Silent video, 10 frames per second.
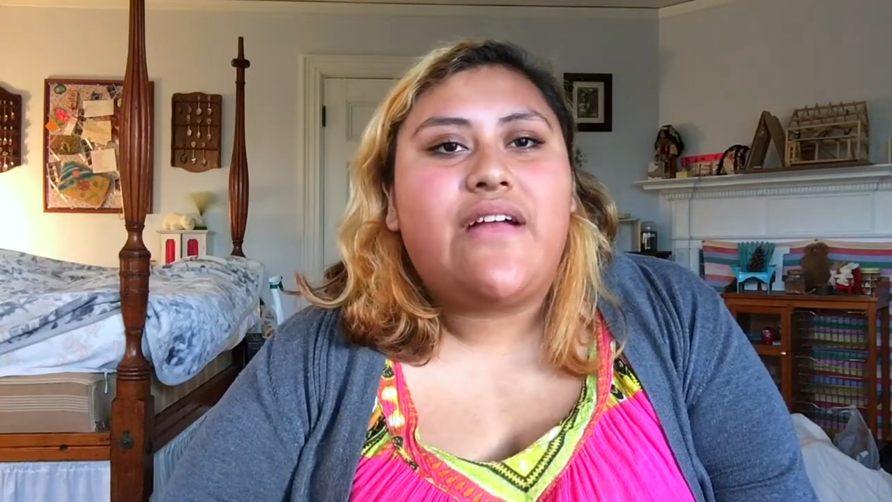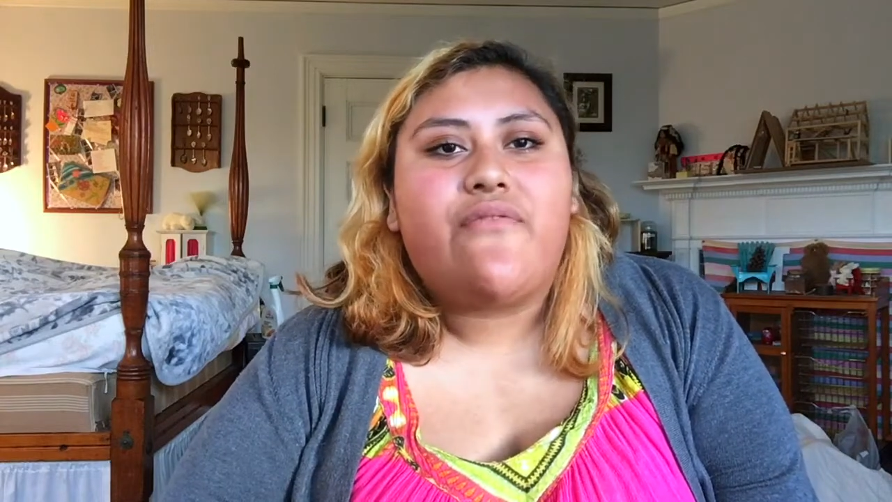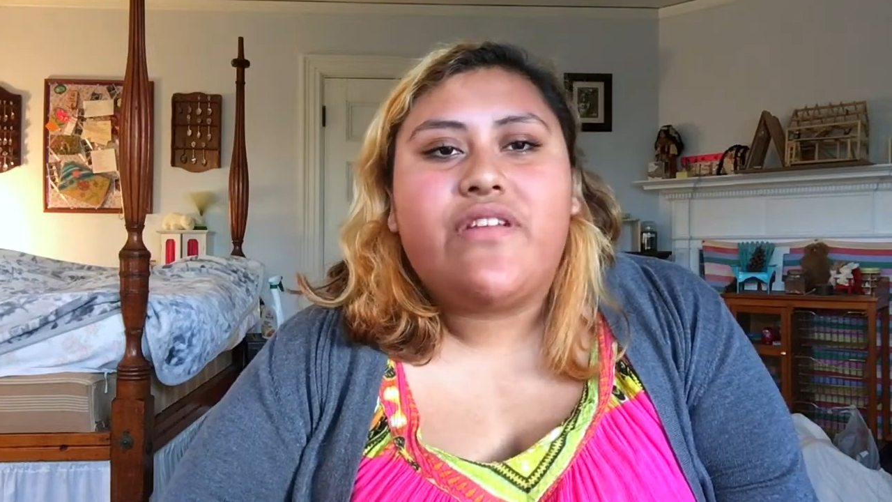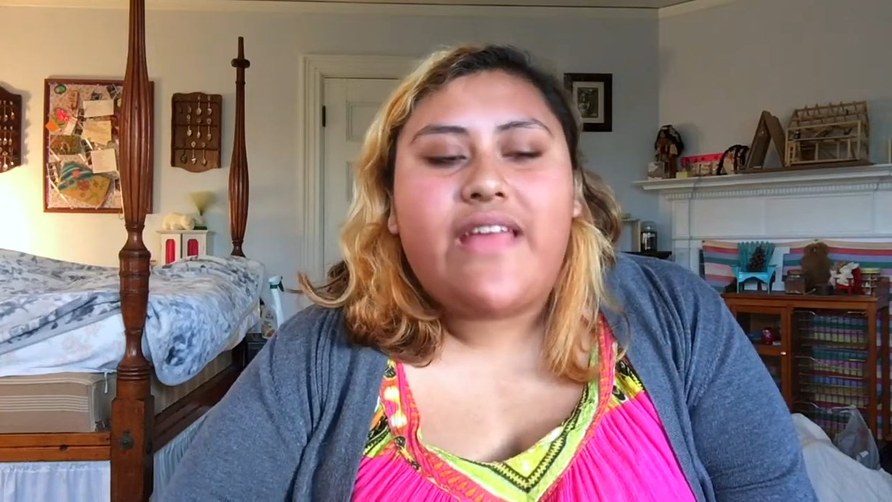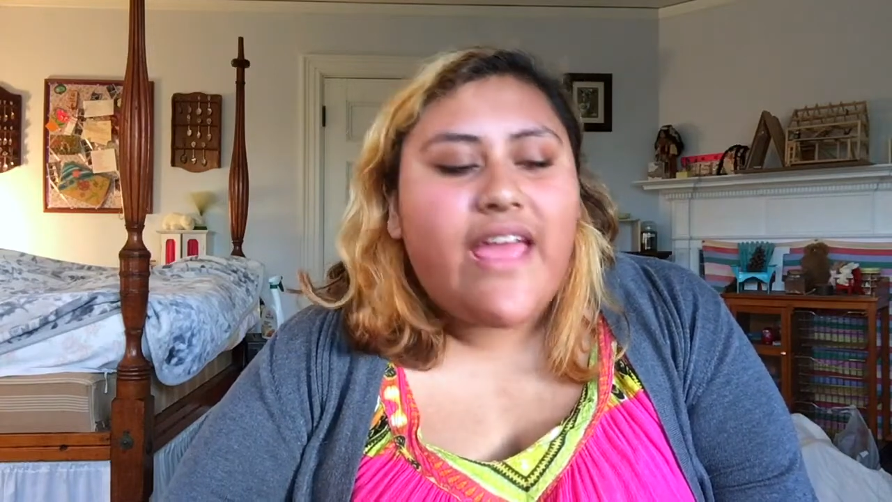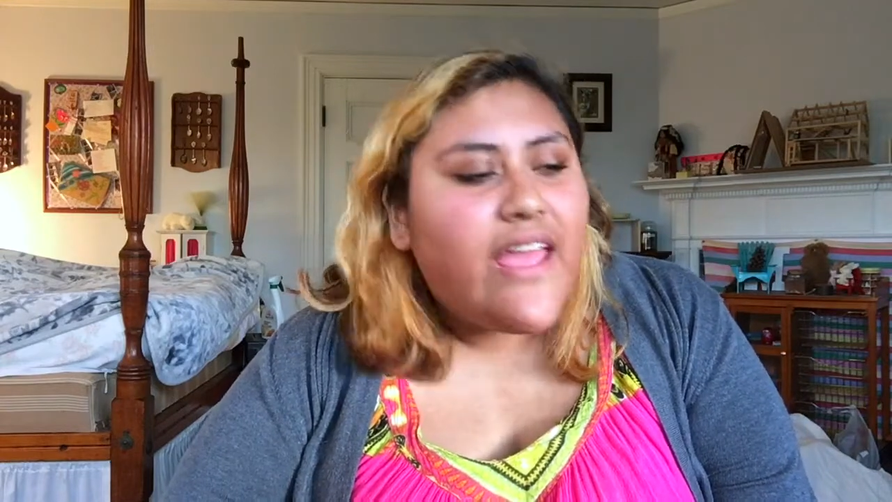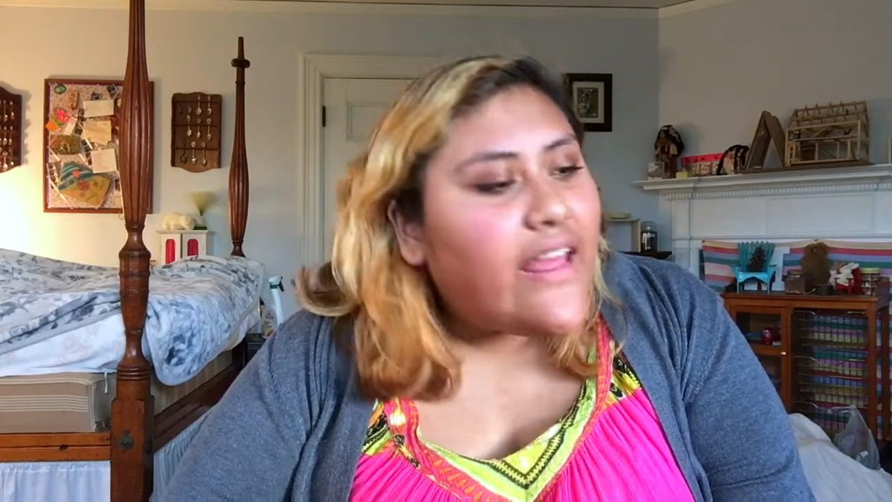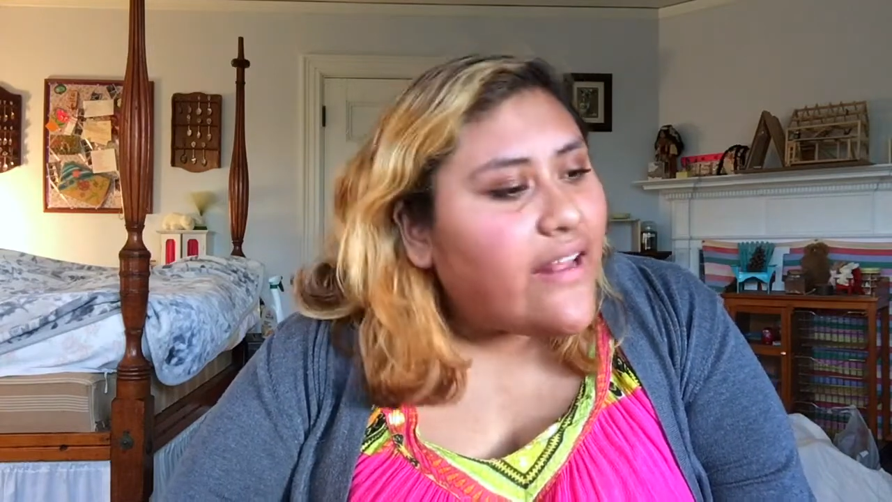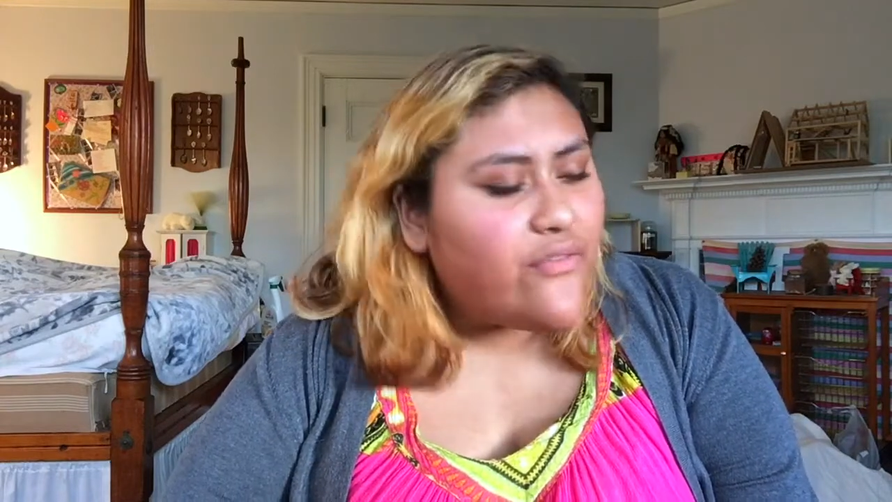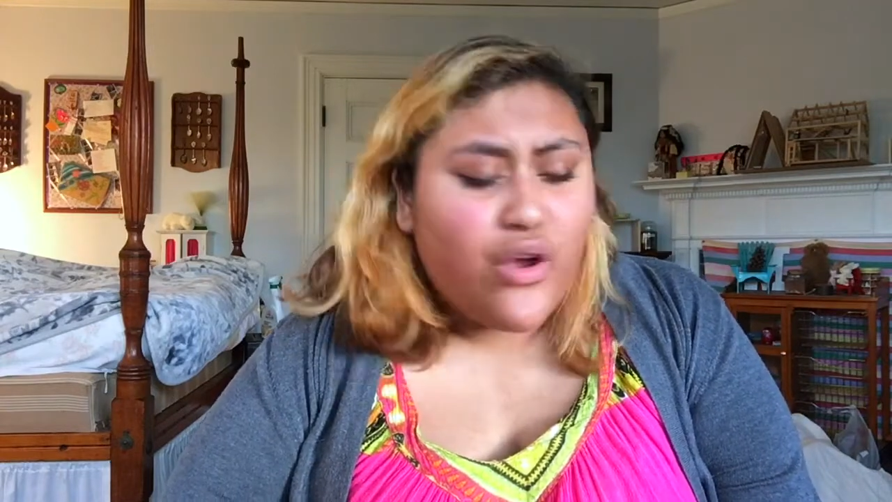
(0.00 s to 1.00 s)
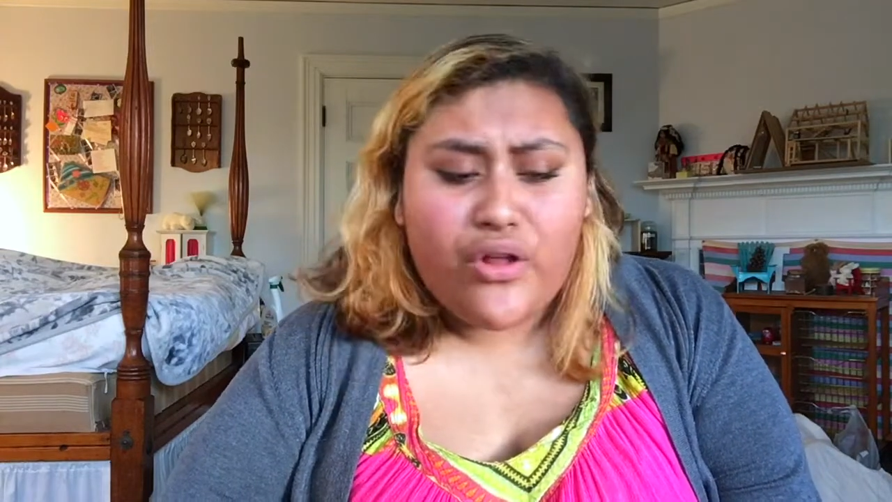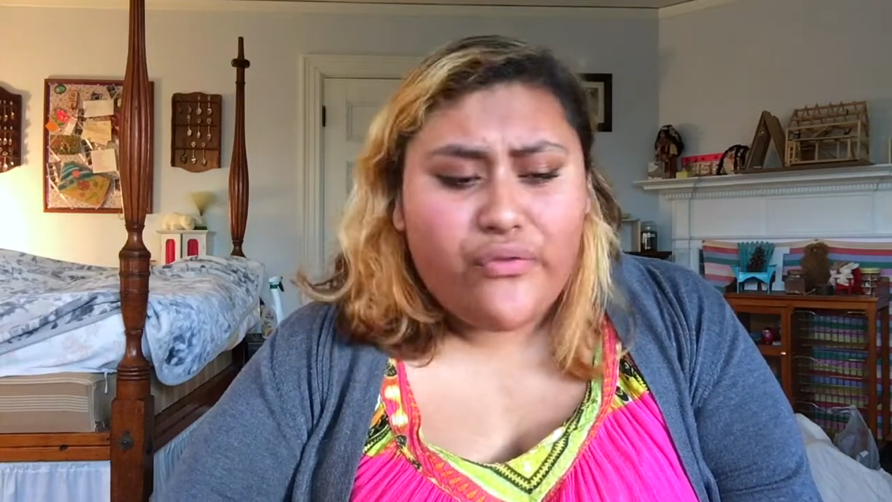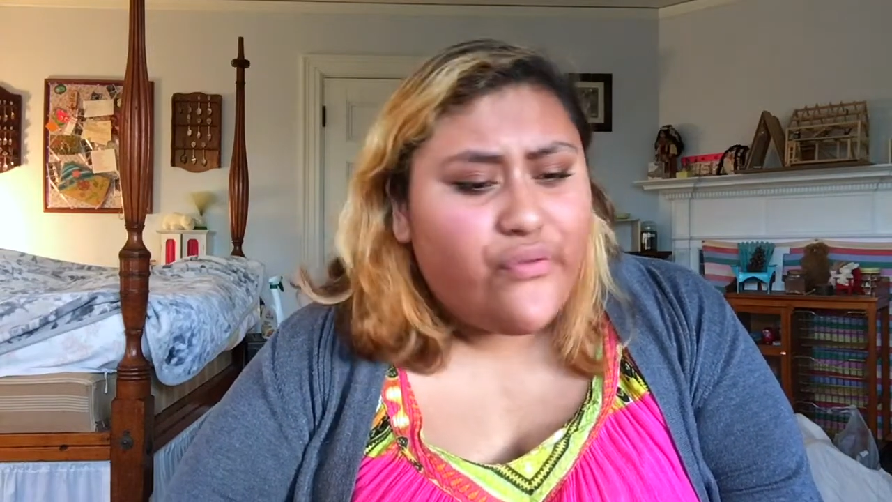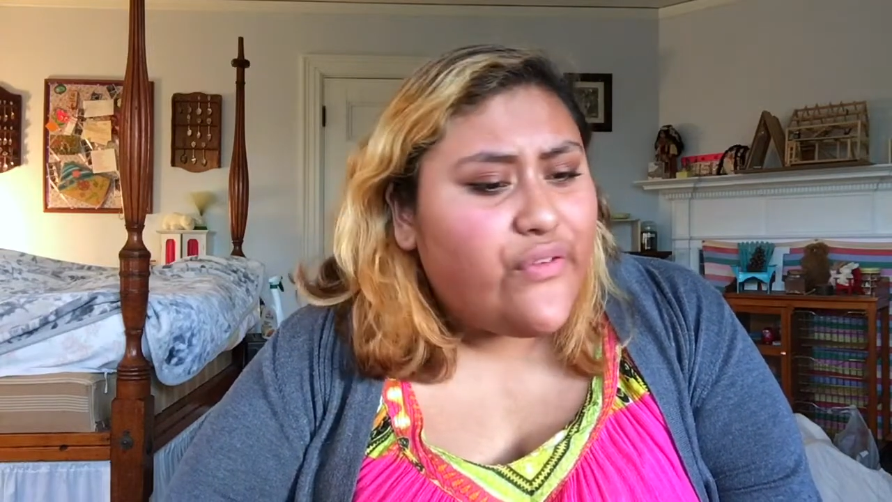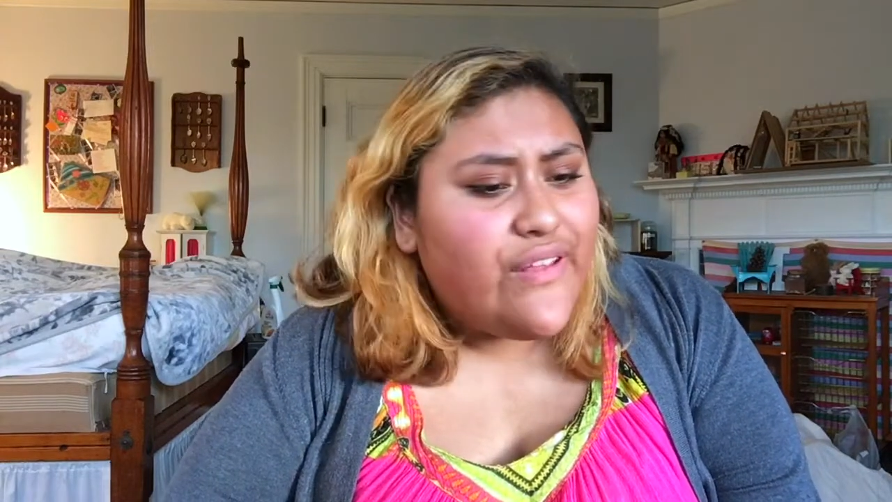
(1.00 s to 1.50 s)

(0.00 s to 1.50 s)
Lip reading: every day and have gone through